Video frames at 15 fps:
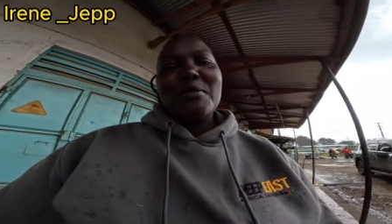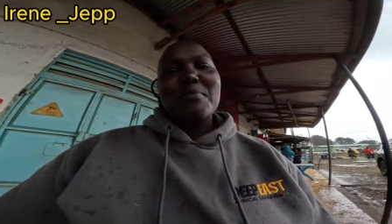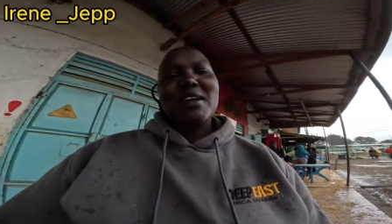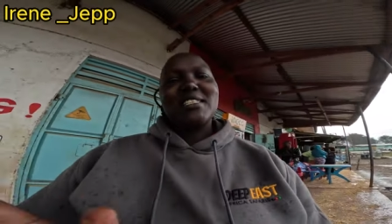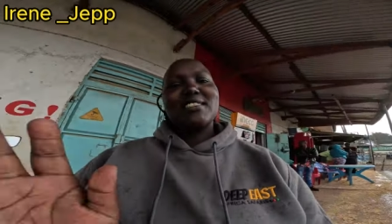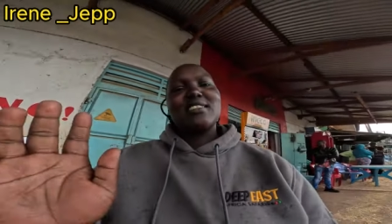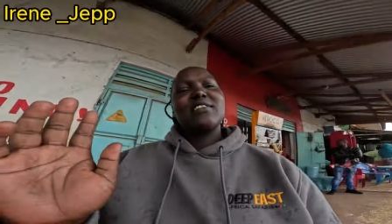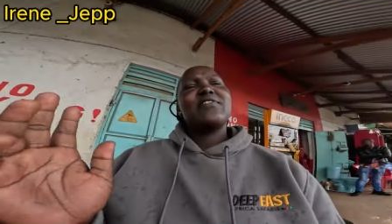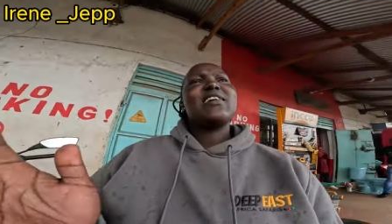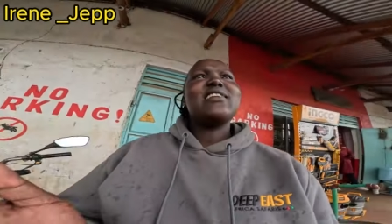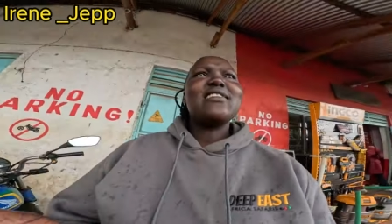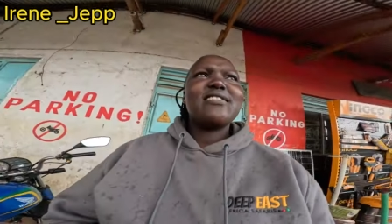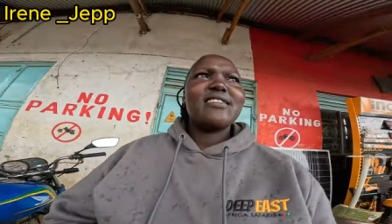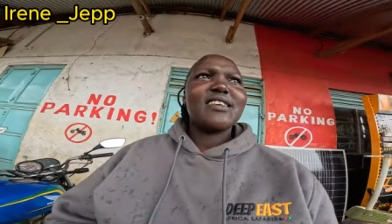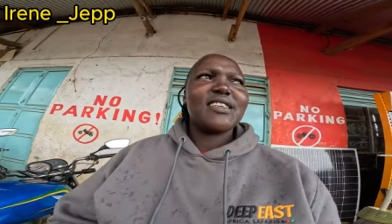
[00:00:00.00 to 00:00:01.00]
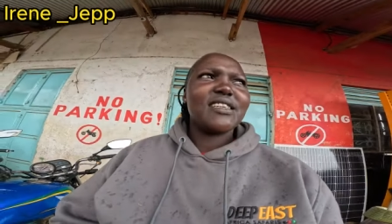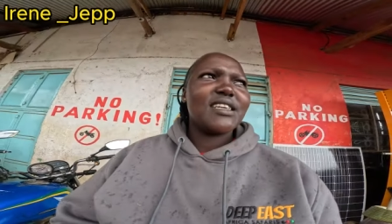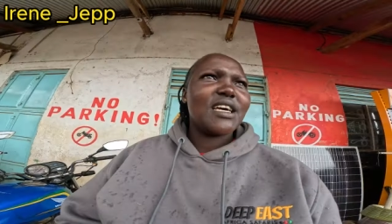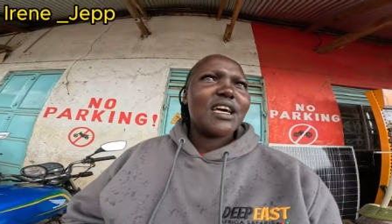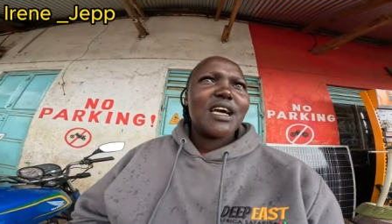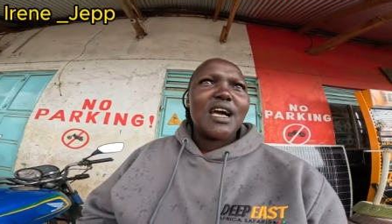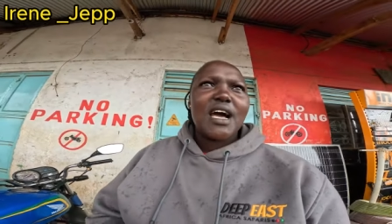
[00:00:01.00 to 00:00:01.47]
But the funny thing,
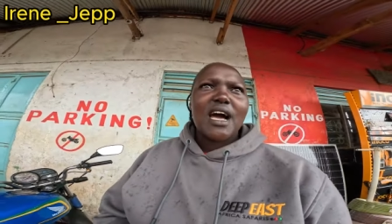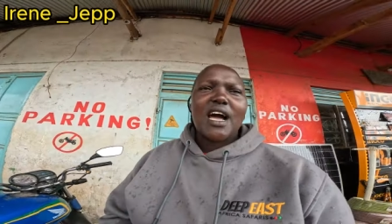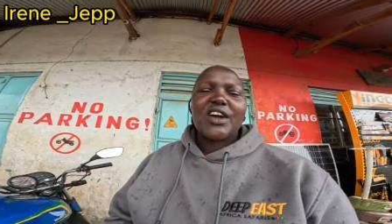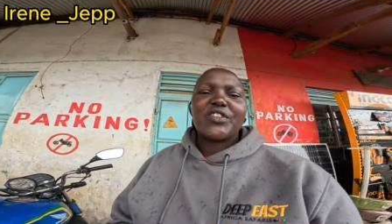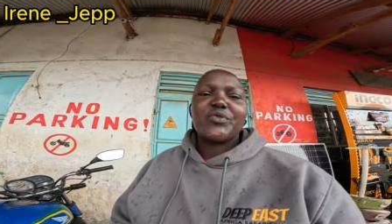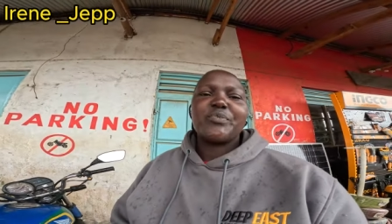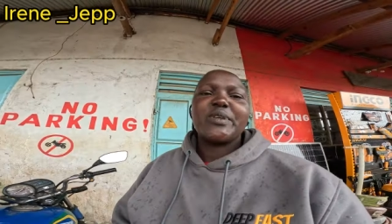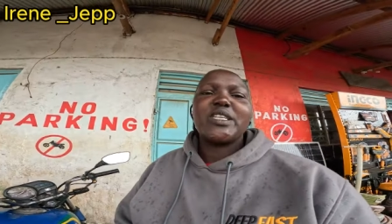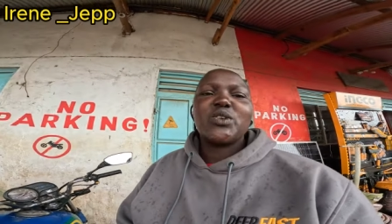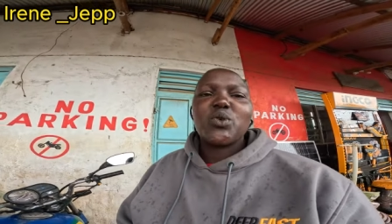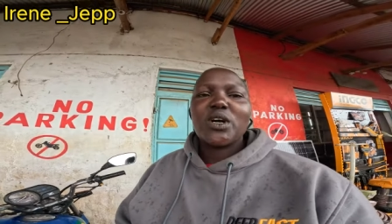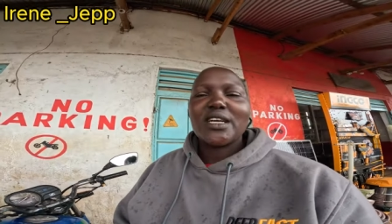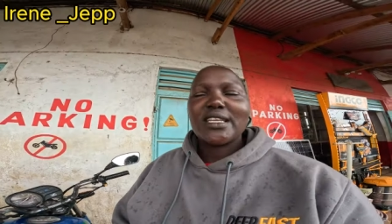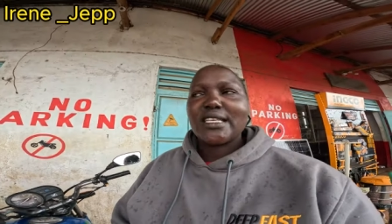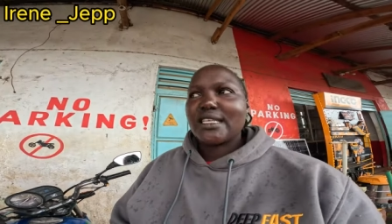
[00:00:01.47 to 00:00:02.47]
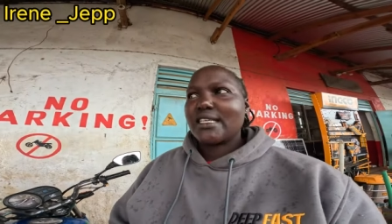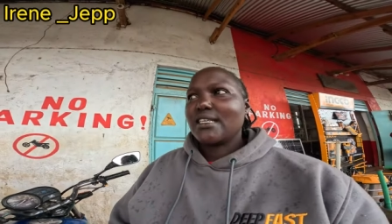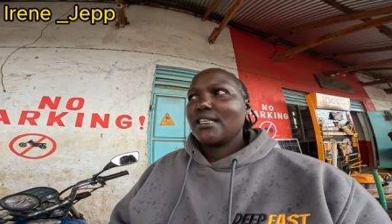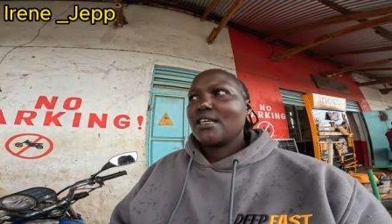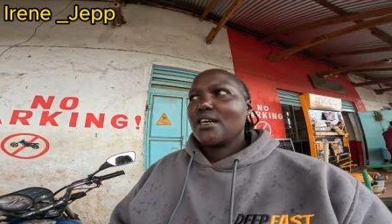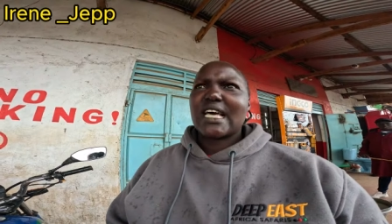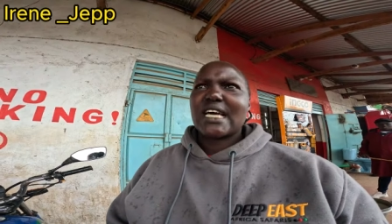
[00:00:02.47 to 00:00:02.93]
I've been
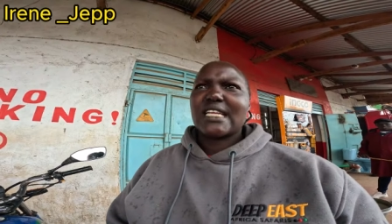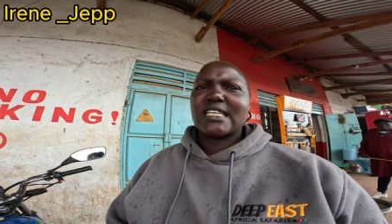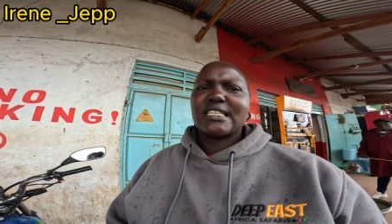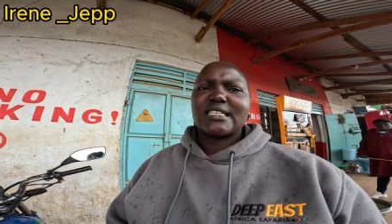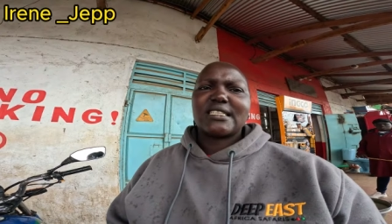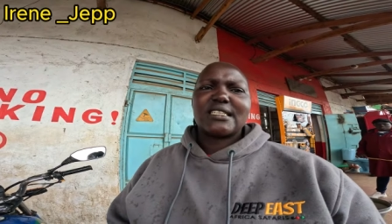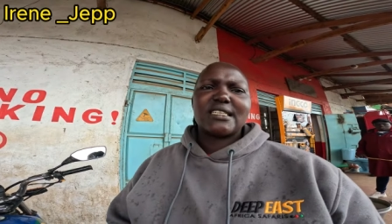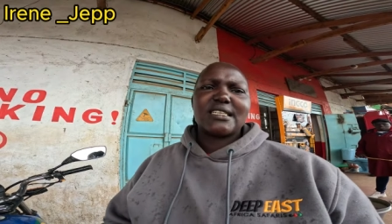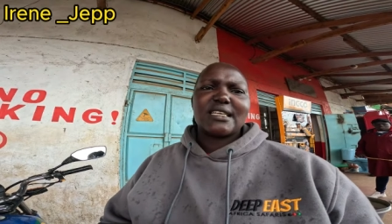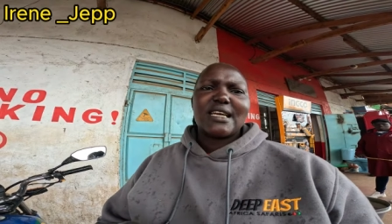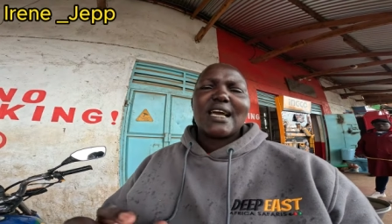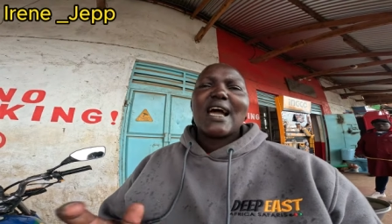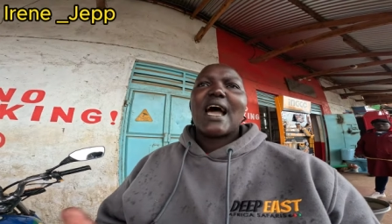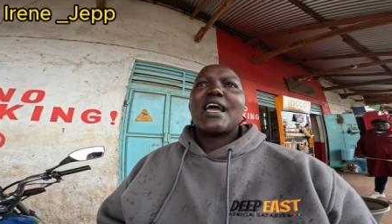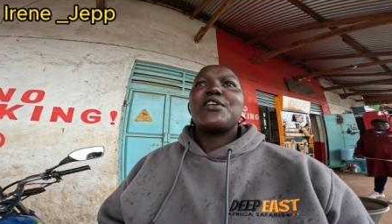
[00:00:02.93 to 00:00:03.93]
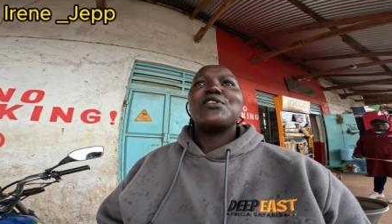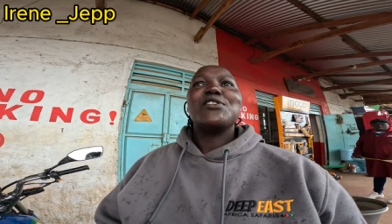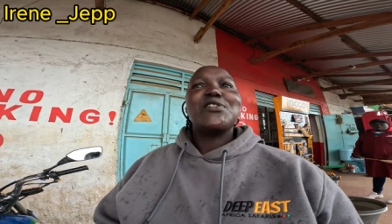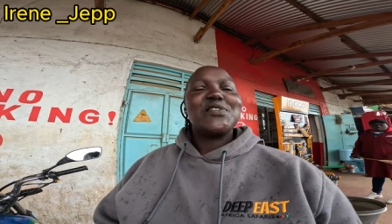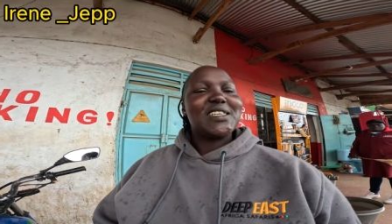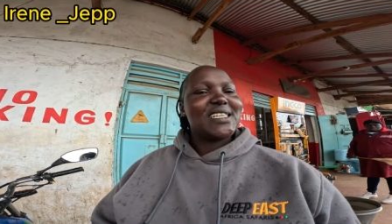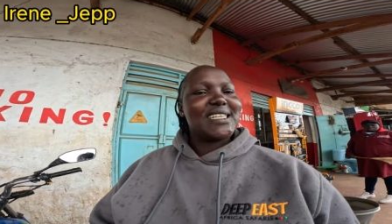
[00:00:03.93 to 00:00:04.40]
working and I
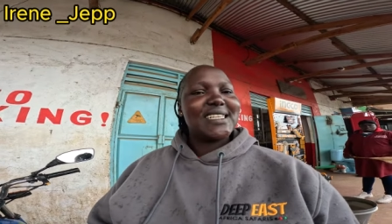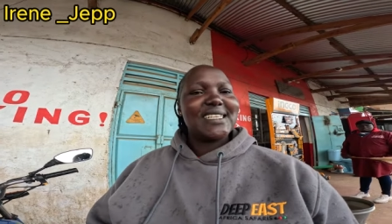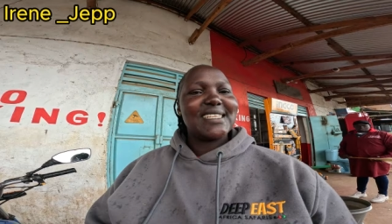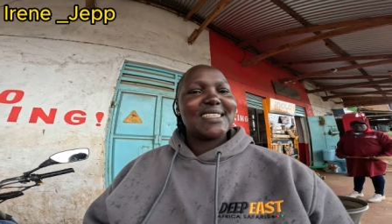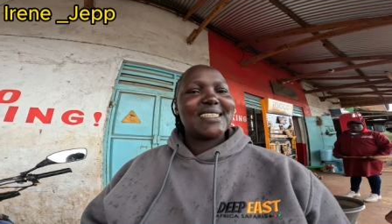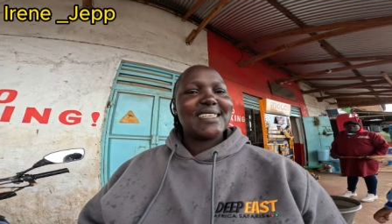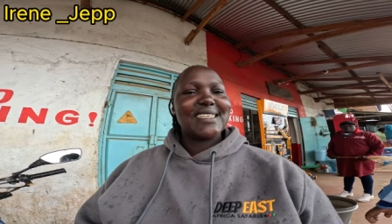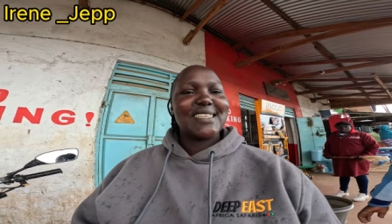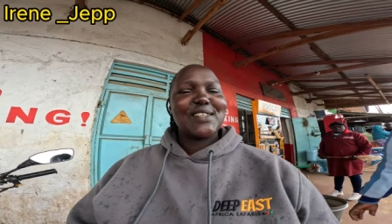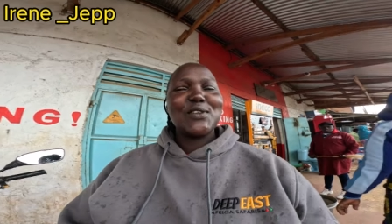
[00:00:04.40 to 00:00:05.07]
don't feel anything.